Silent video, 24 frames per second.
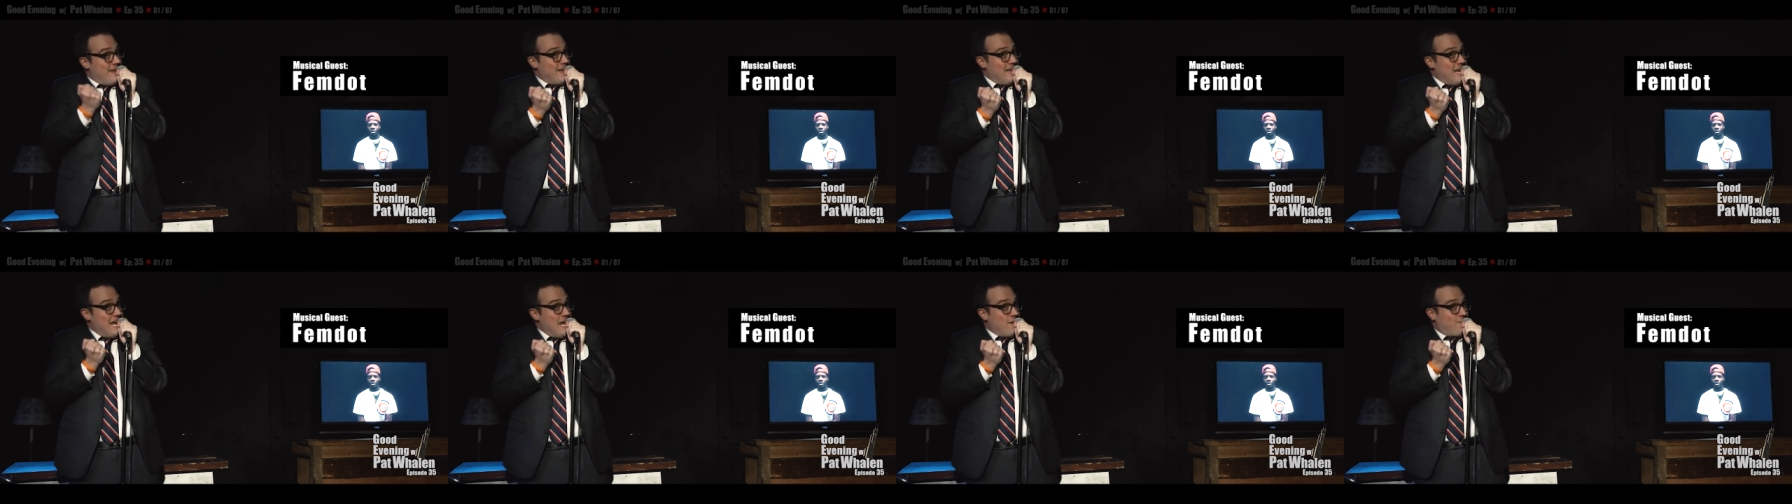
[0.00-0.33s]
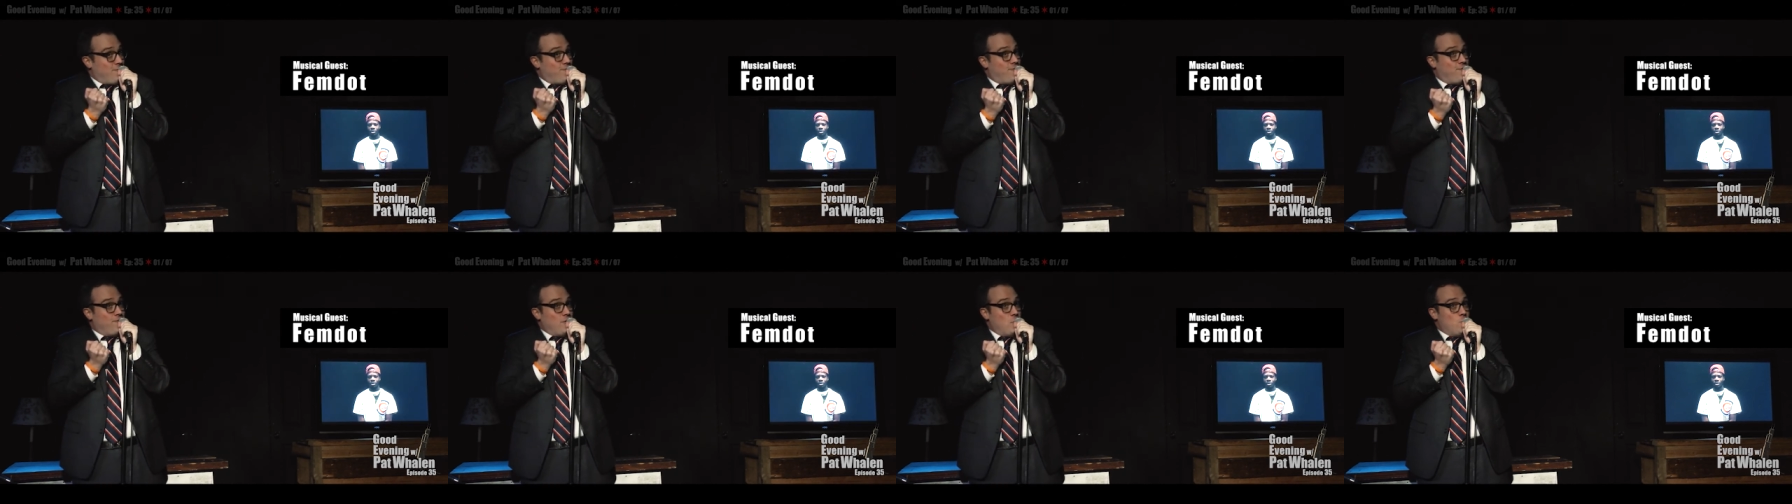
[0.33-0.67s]
If
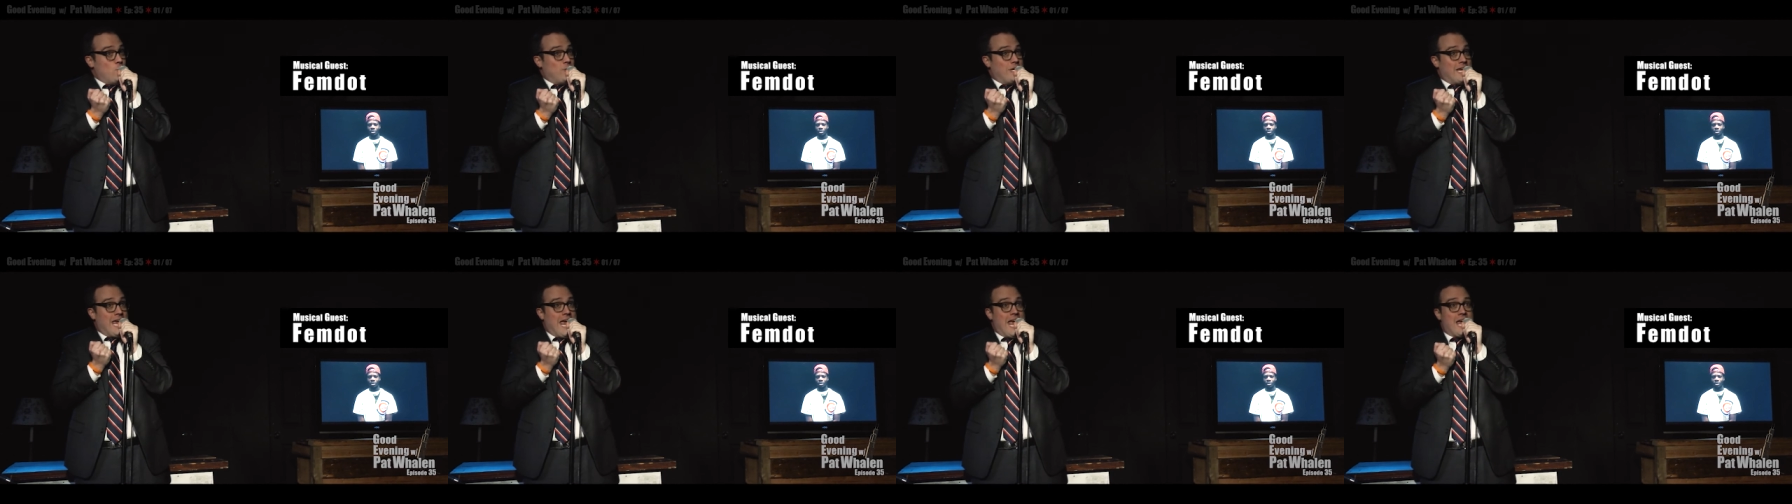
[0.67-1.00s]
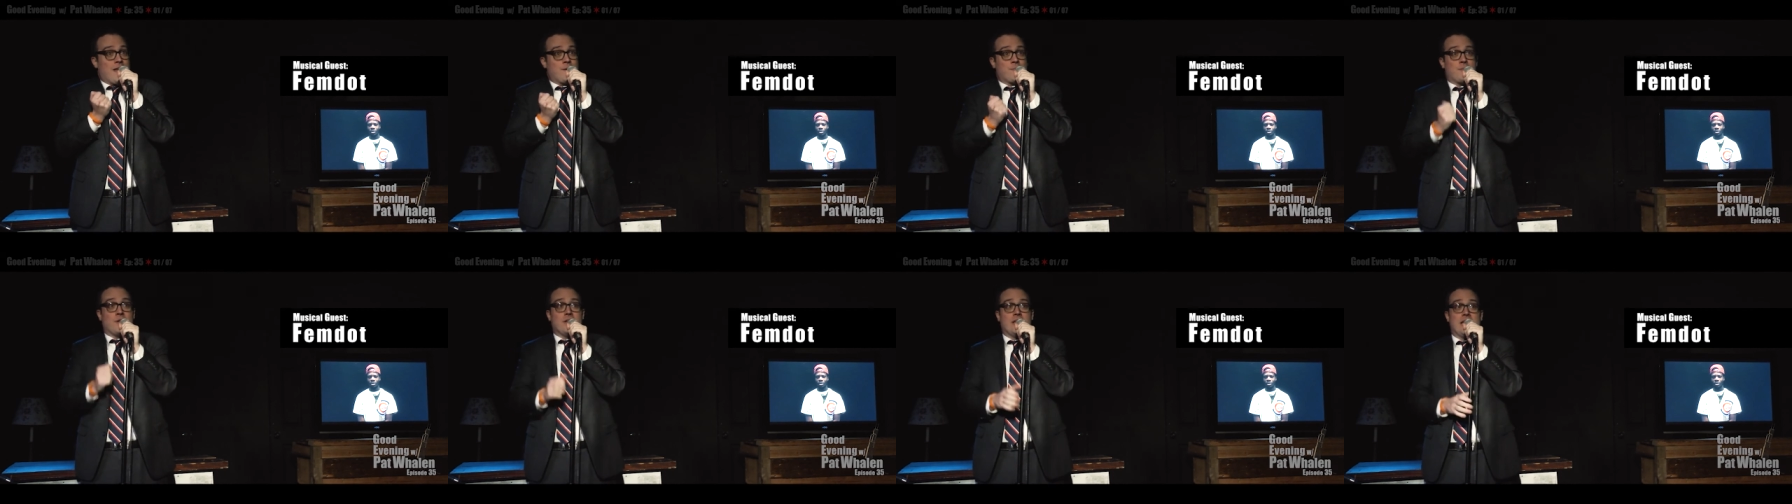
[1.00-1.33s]
you
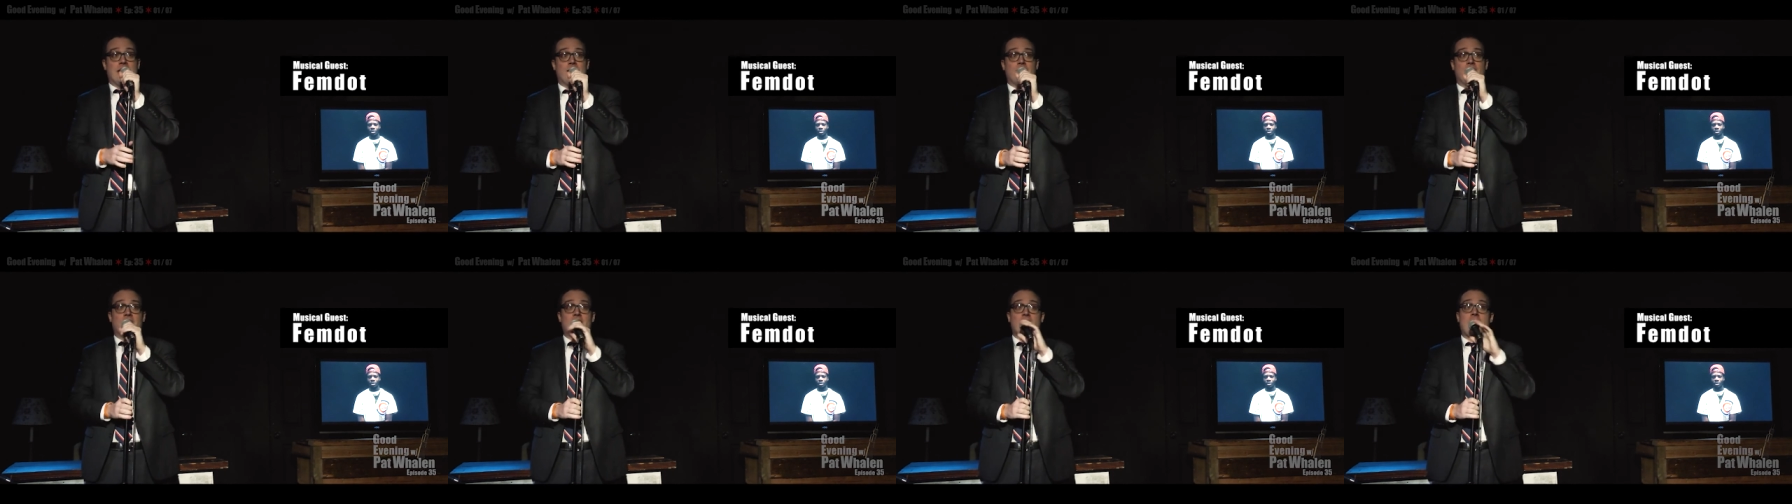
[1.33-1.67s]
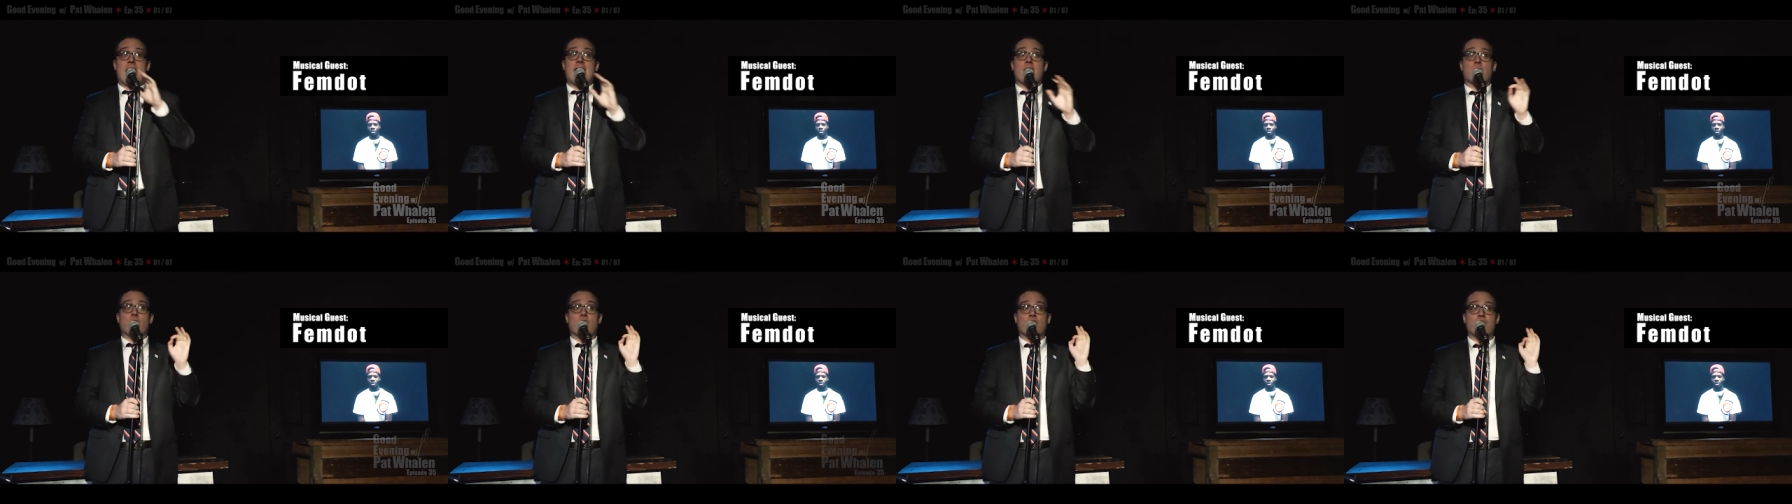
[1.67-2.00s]
can believe it,
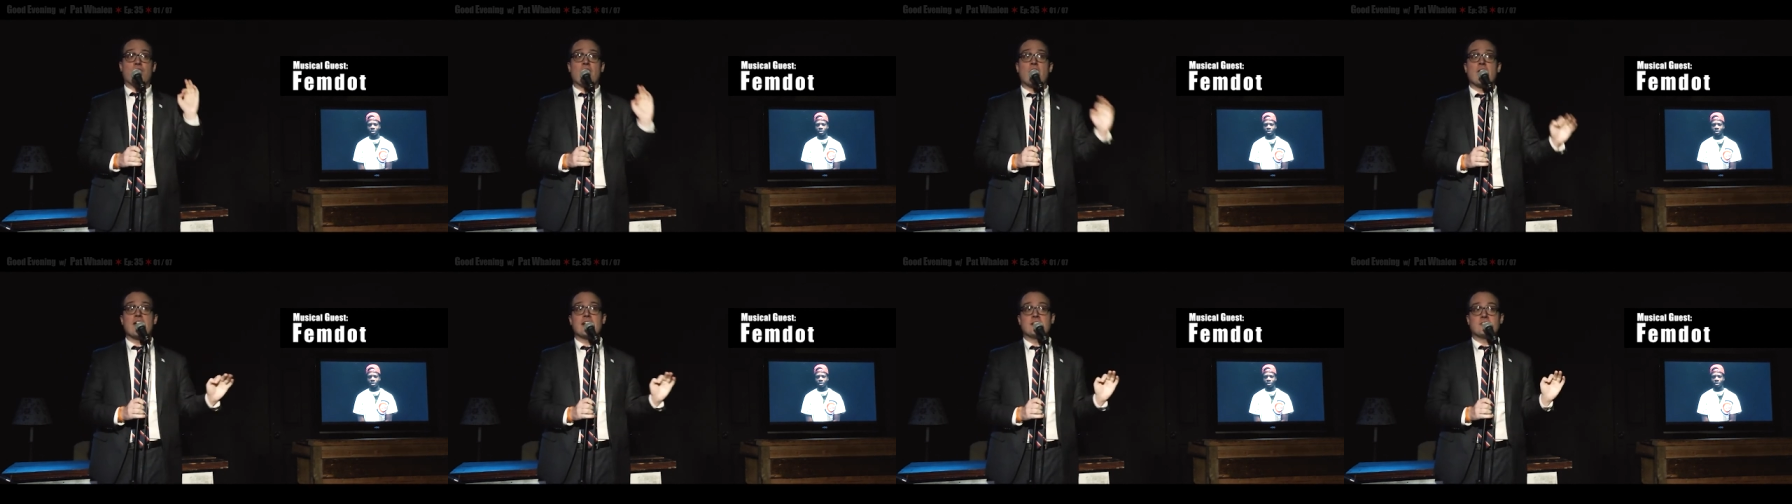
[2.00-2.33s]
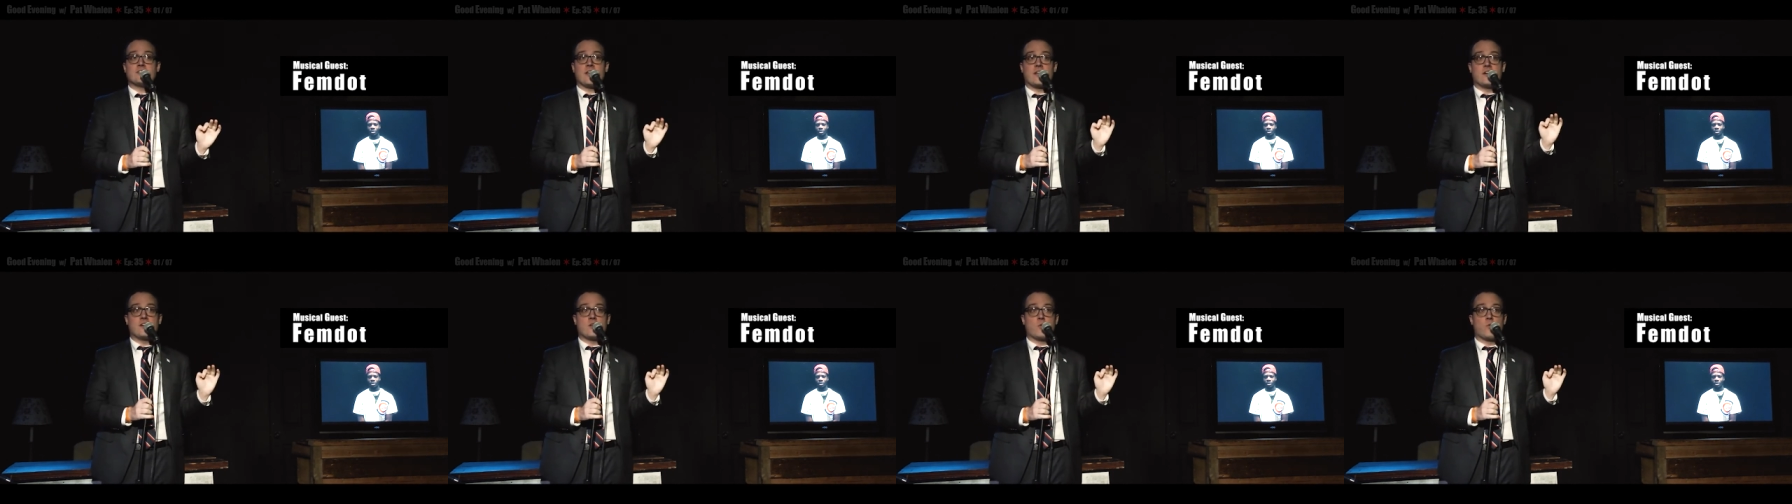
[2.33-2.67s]
and we're very excited